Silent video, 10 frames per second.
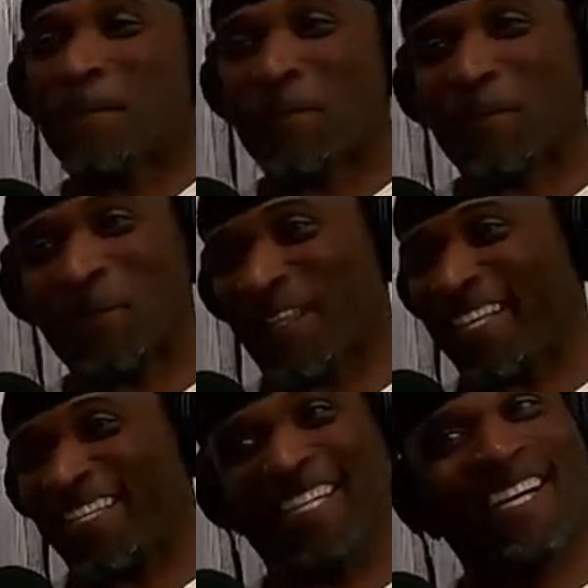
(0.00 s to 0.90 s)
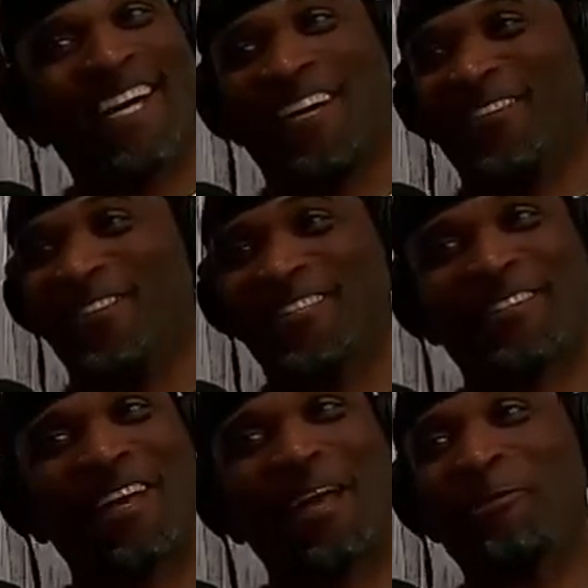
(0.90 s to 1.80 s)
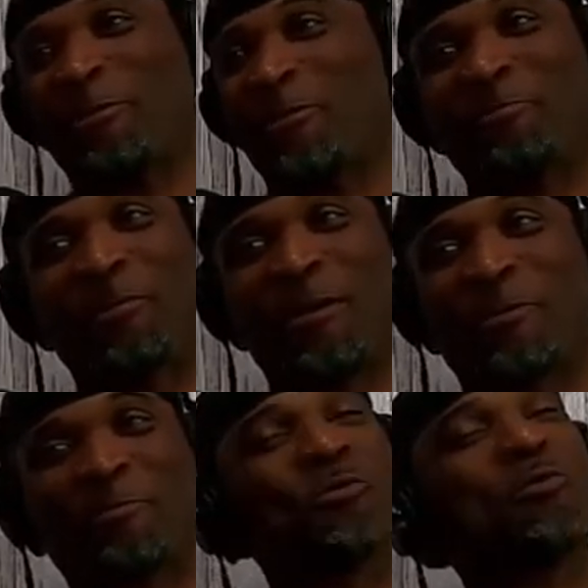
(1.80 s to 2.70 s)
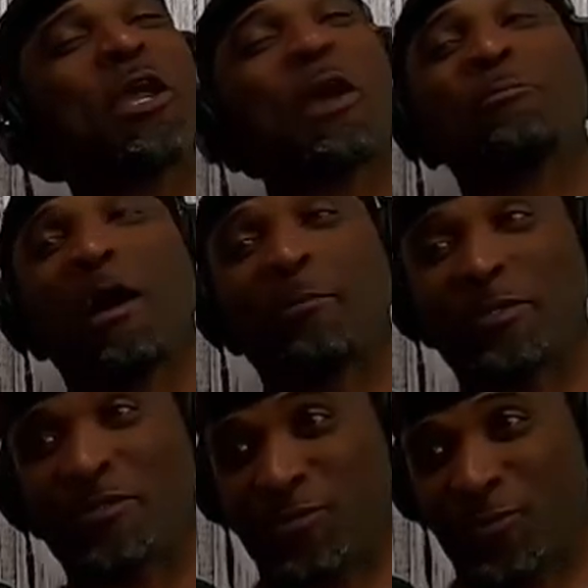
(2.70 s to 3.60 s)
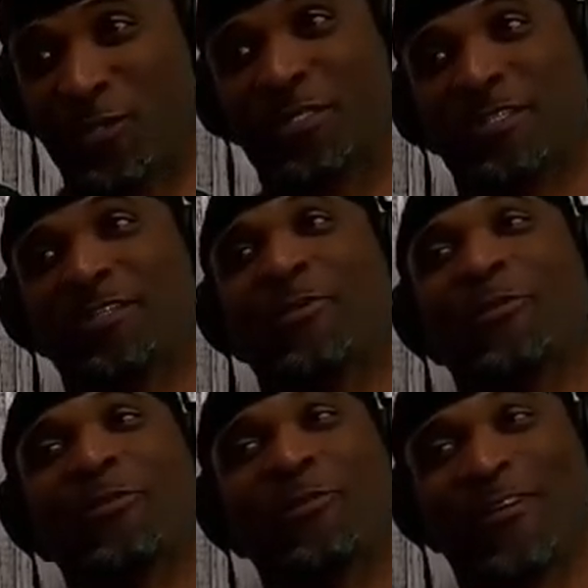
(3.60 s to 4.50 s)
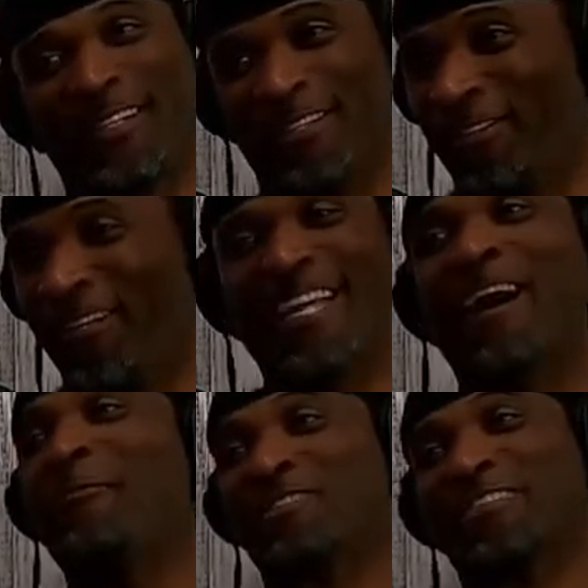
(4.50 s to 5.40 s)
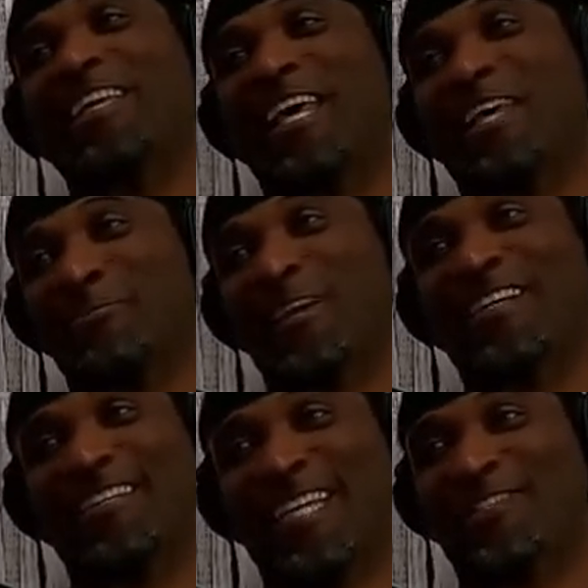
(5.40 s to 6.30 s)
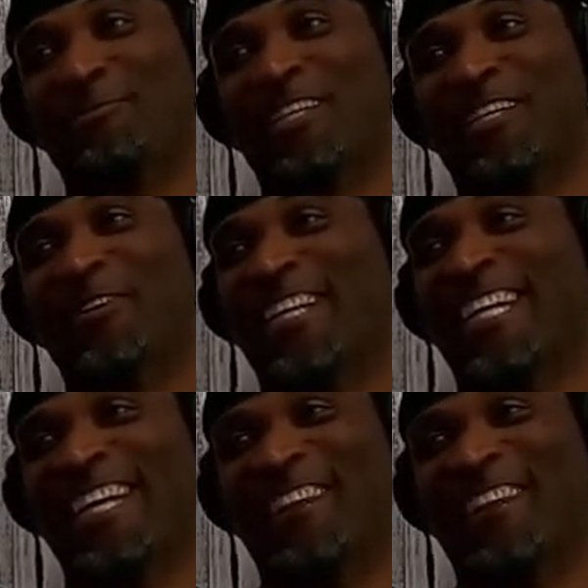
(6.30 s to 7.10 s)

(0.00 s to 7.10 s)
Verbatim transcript: I don't know what's gonna happen. I don't know what's gonna happen, but we, pop, but we are popping the trunk. Yeah, we are gonna pop three. that trunk. I'm gonna say that in my class. I'm recording.